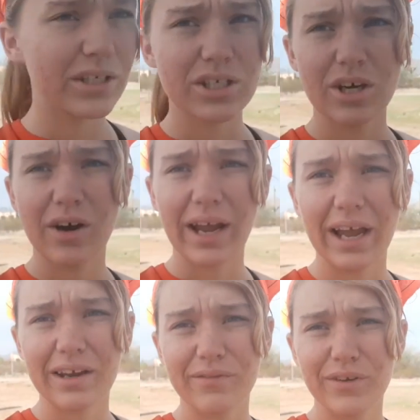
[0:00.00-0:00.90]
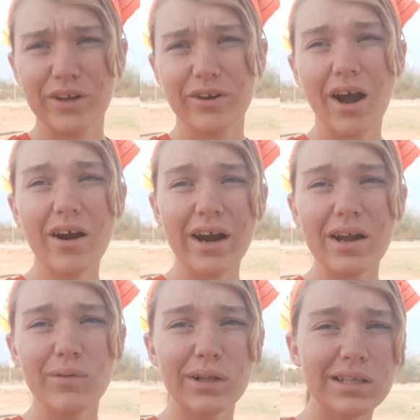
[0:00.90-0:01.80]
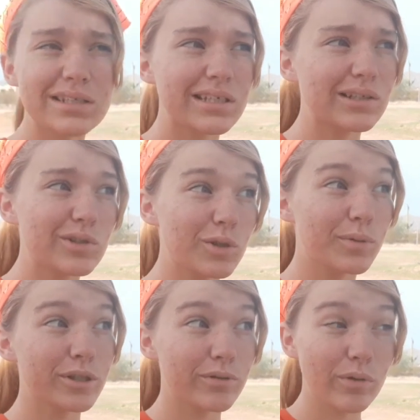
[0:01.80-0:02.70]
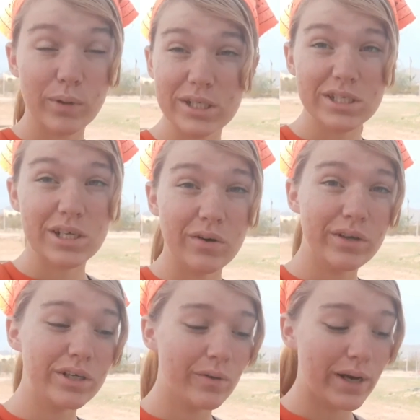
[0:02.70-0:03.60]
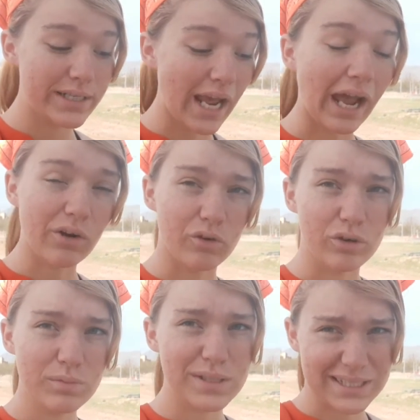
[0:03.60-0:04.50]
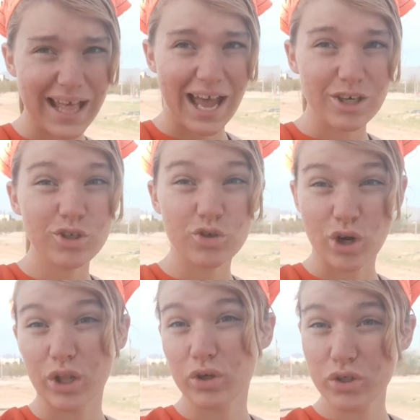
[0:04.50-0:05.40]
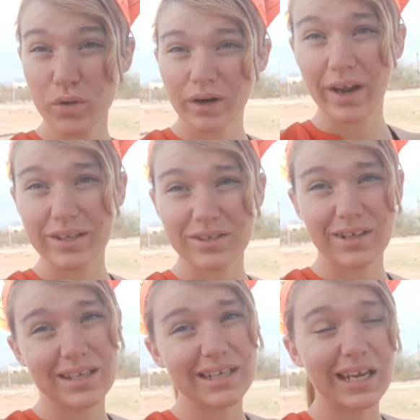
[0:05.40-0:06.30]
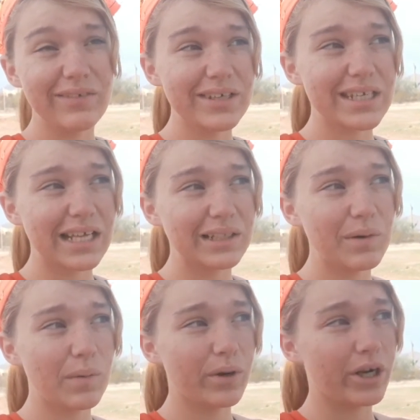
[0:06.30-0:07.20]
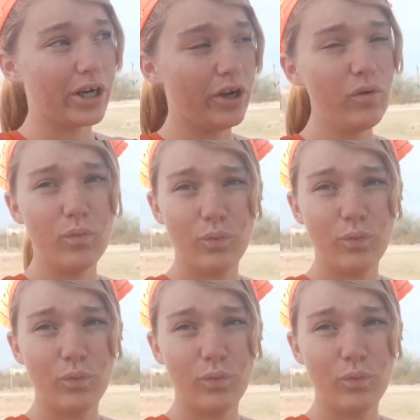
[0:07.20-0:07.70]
so I kind of figured, all right, well, let's kill two birds with one stone and do a tack room / trailer tour. And so that's kind of exactly what we're gonna do.